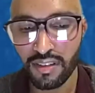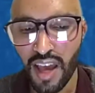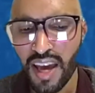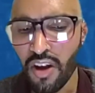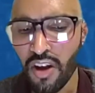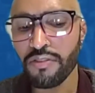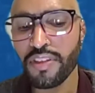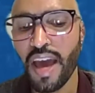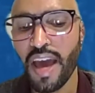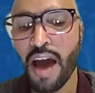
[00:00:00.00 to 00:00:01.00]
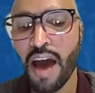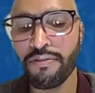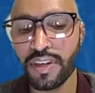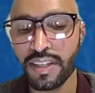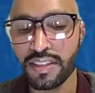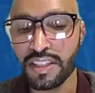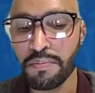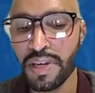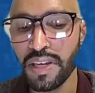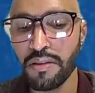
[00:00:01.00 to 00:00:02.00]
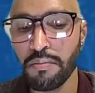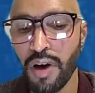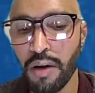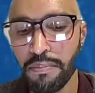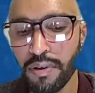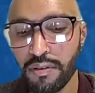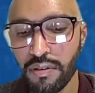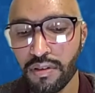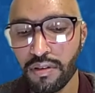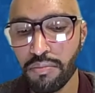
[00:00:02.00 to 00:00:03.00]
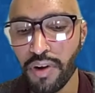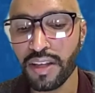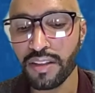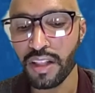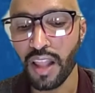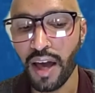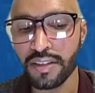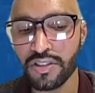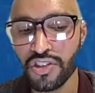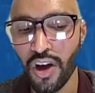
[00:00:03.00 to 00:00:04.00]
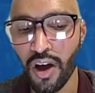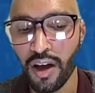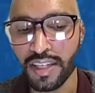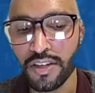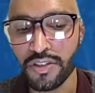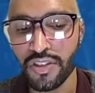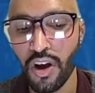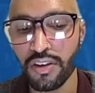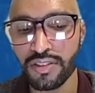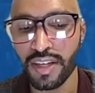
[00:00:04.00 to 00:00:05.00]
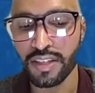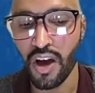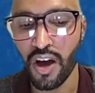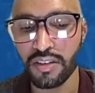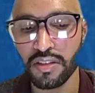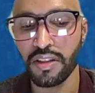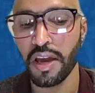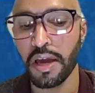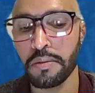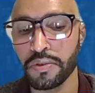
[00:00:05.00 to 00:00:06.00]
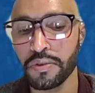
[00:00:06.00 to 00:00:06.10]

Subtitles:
And all of the Africans, he's beating them up, breaking the lion's jaw, and here's Tarzan talking to the animals.